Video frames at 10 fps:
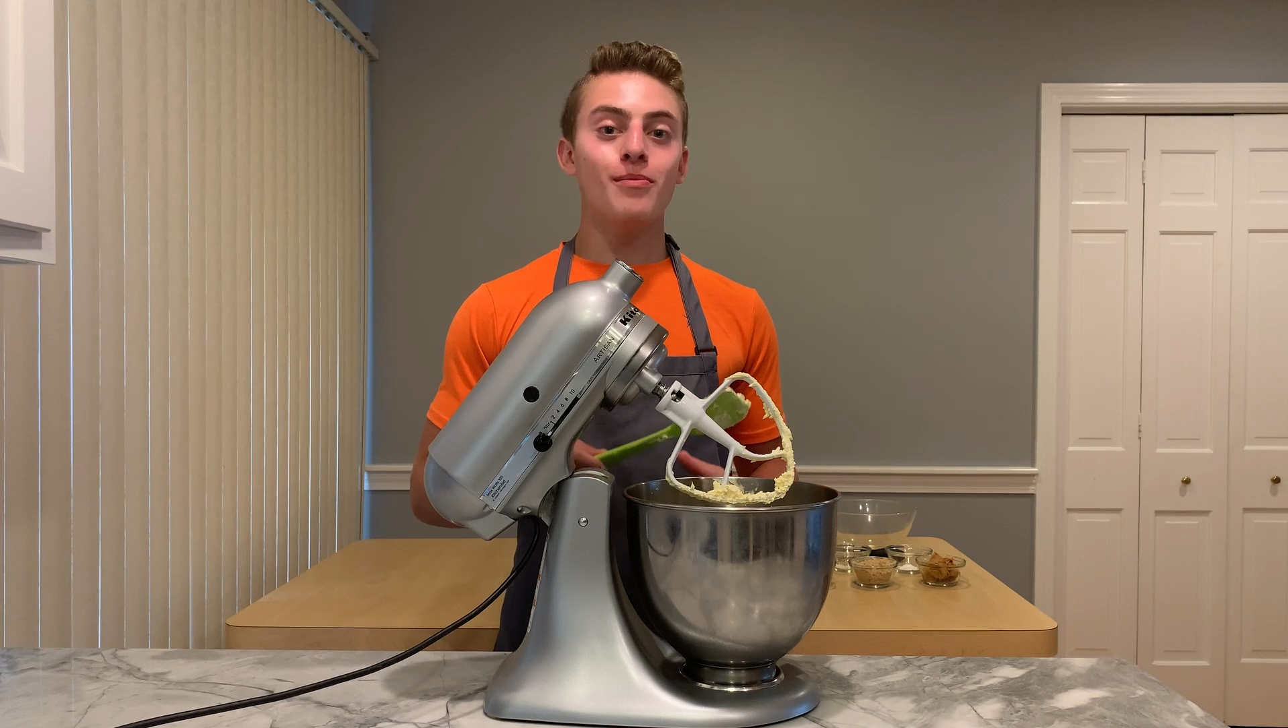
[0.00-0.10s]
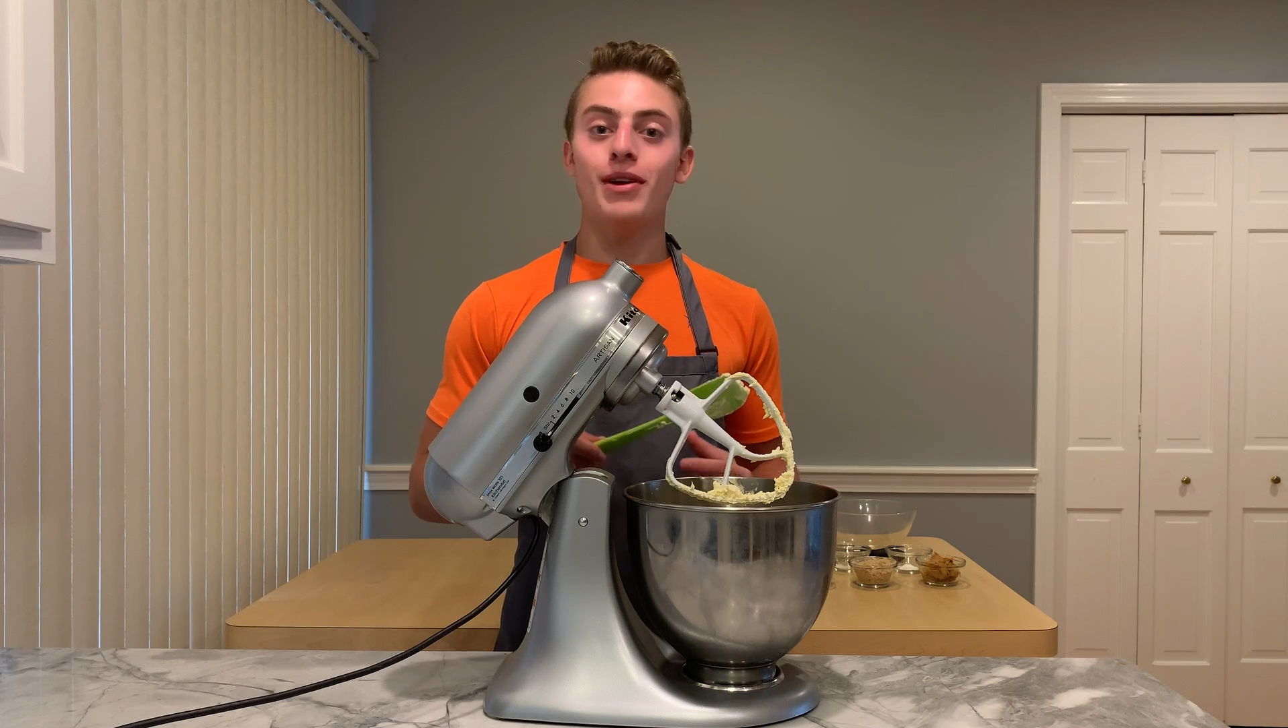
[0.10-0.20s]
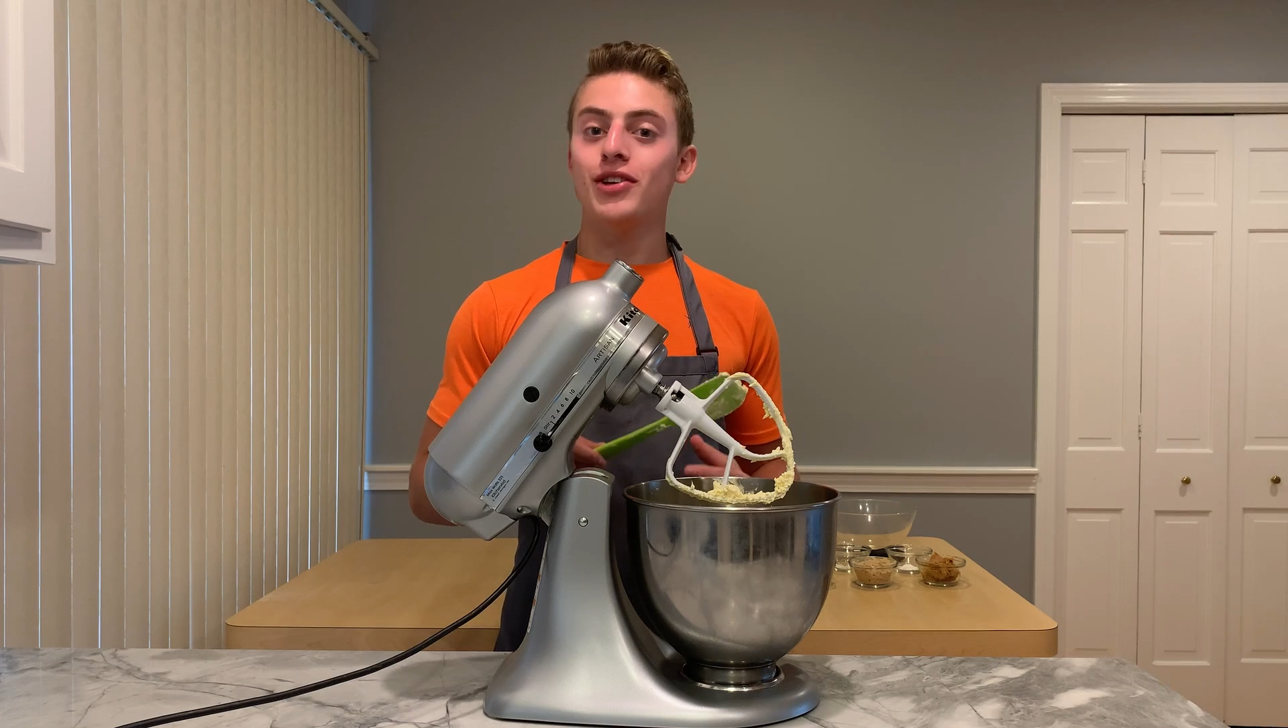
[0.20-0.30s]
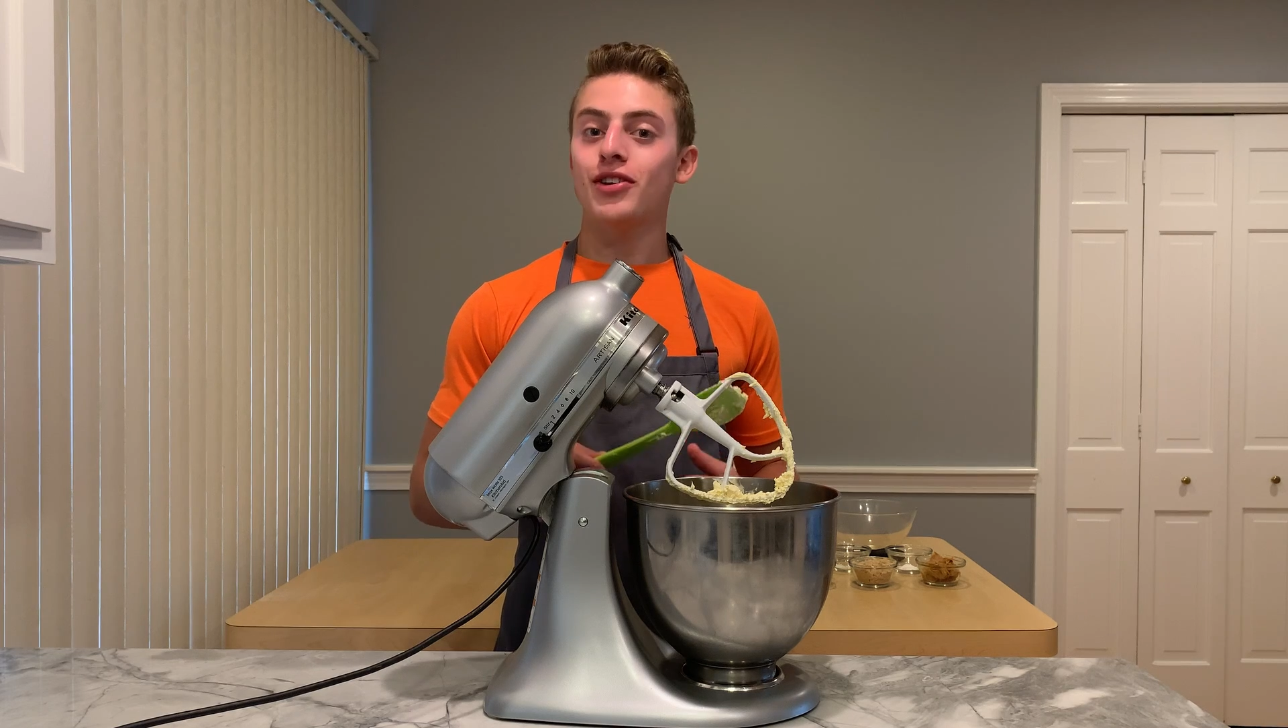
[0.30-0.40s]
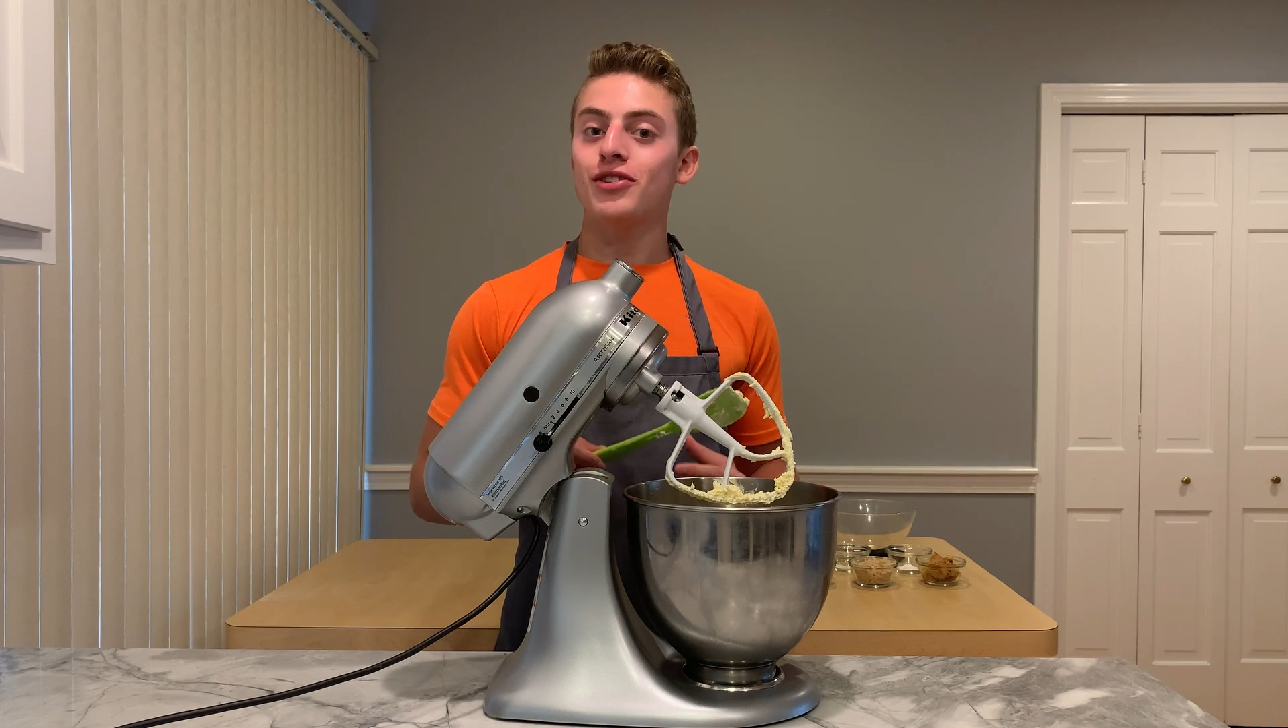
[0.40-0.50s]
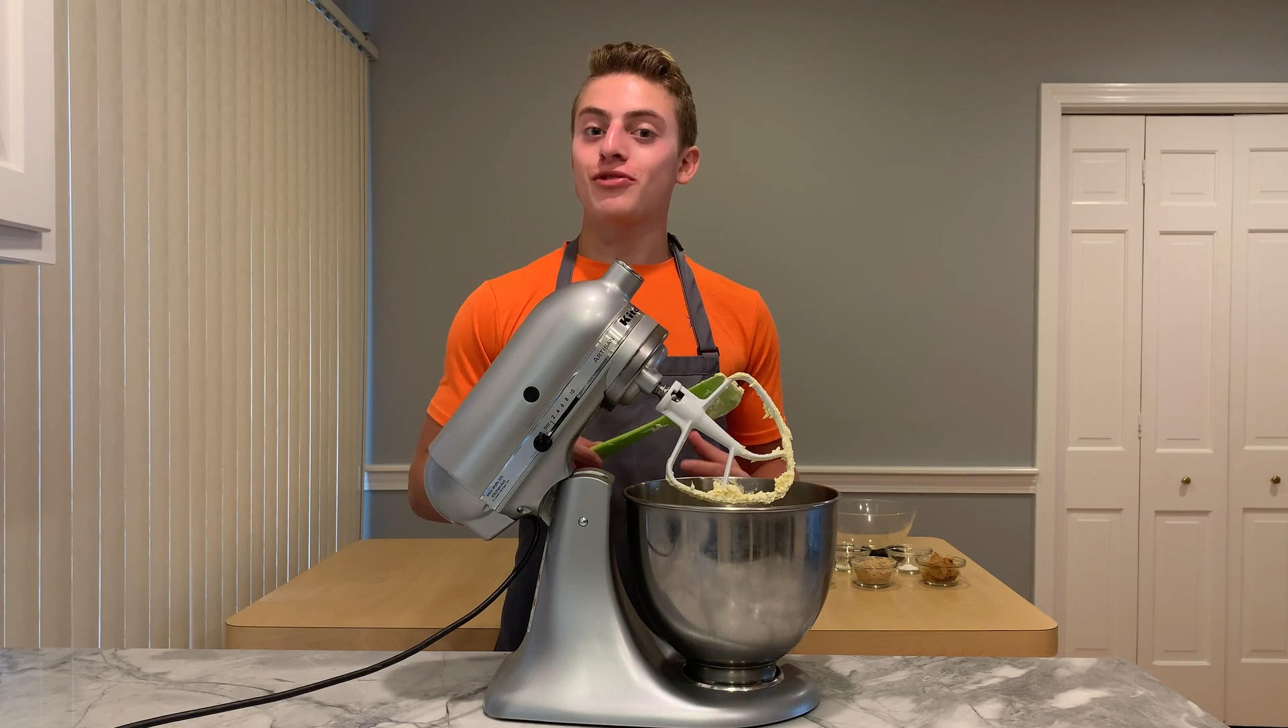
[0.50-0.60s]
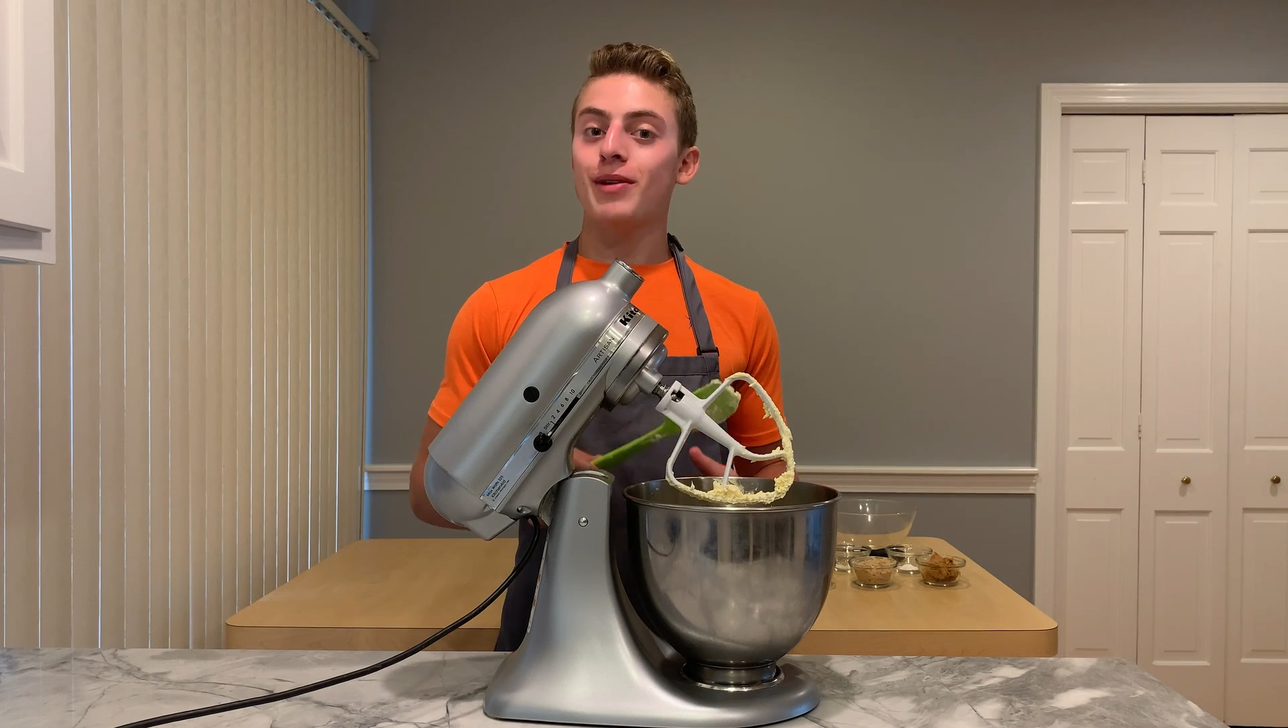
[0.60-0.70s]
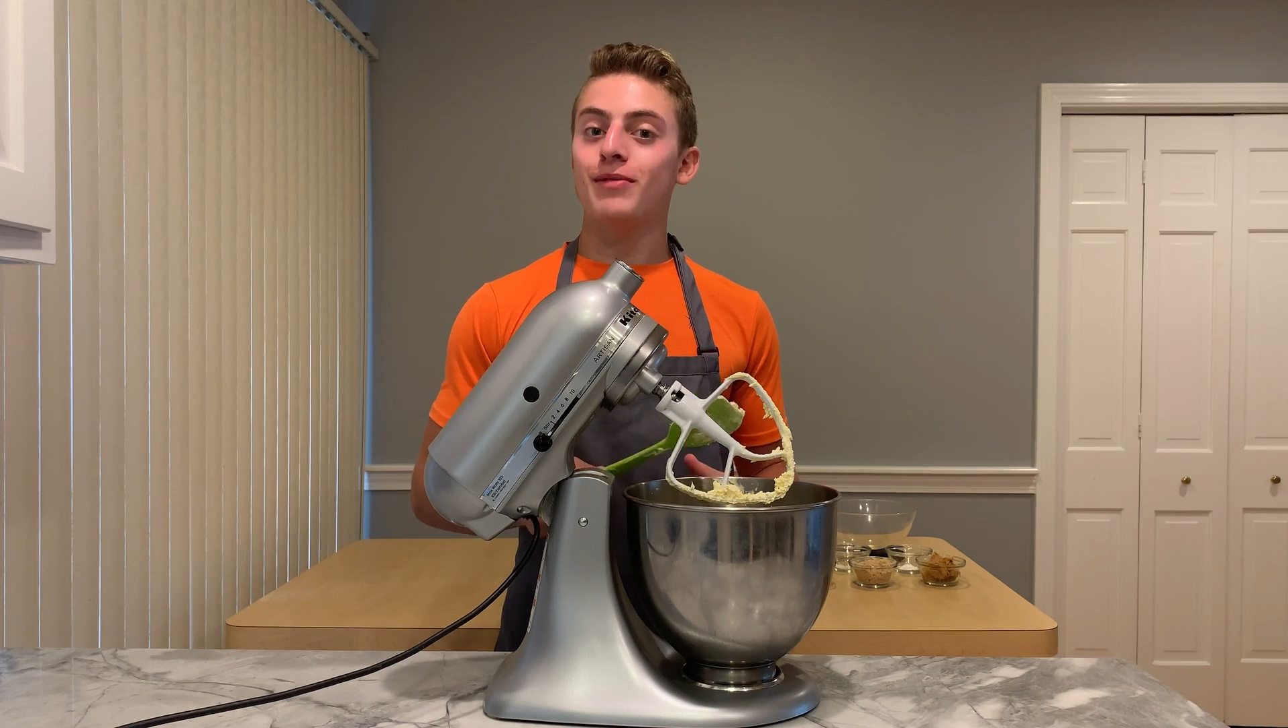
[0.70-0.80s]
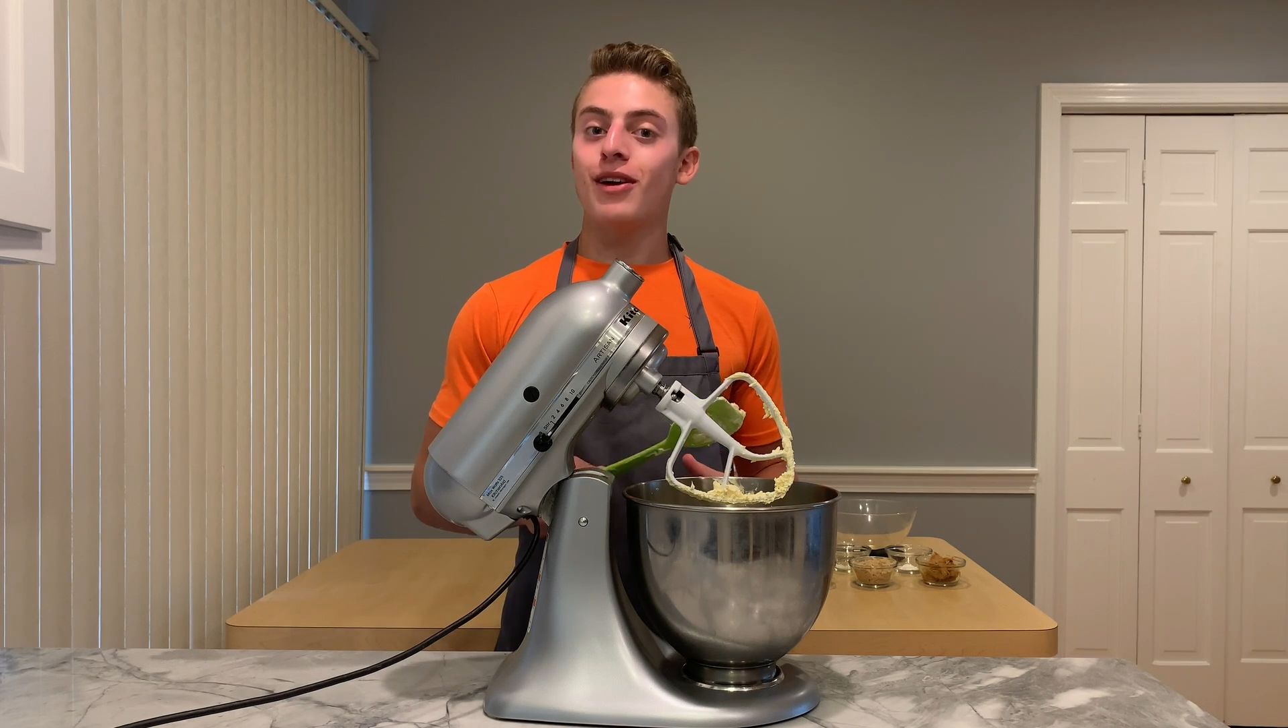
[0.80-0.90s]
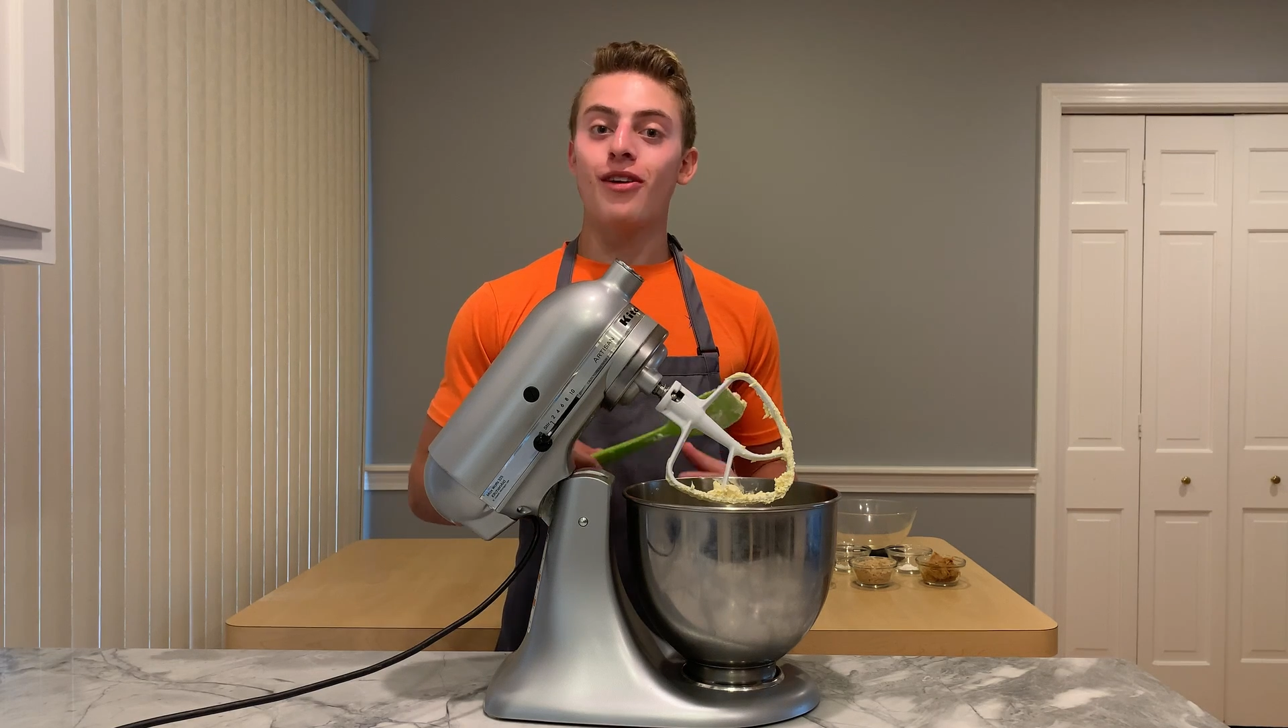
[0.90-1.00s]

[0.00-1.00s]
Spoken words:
make sure to scrape down